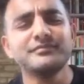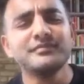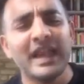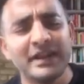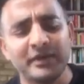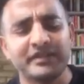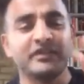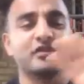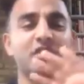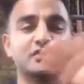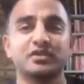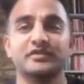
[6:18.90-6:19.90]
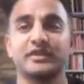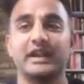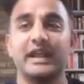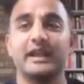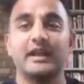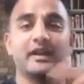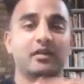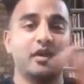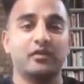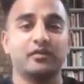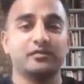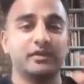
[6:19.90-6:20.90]
Anyways, the structure of today
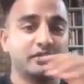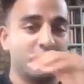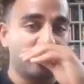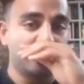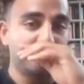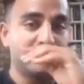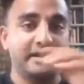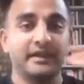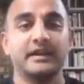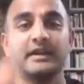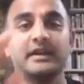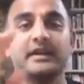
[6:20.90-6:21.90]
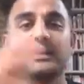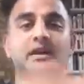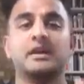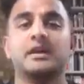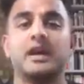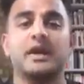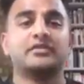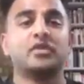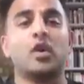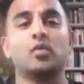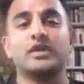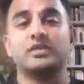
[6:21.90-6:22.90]
of the talk will be, I'll
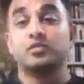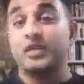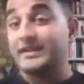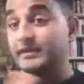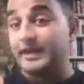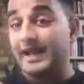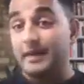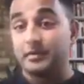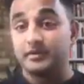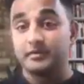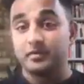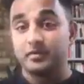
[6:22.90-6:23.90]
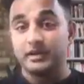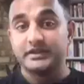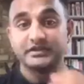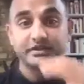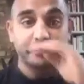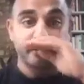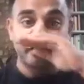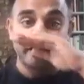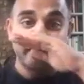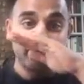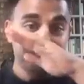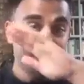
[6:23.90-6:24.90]
start with race and capitalism, the relationship between
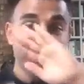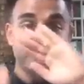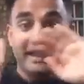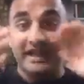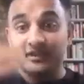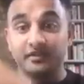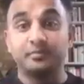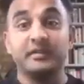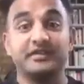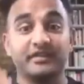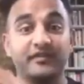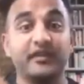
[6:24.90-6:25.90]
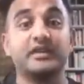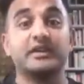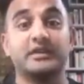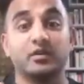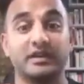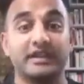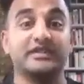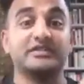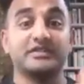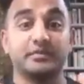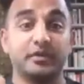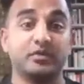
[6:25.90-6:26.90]
them, then specifically the
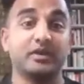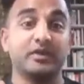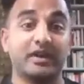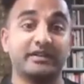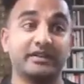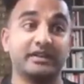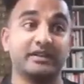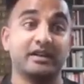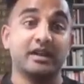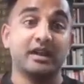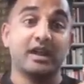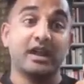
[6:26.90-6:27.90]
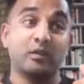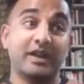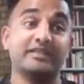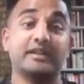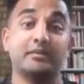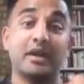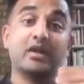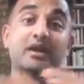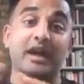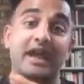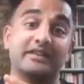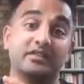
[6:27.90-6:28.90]
relationship between race in
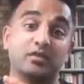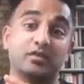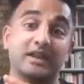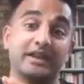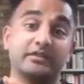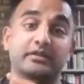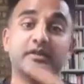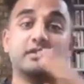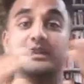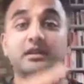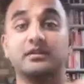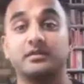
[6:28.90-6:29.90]
America as it relates to the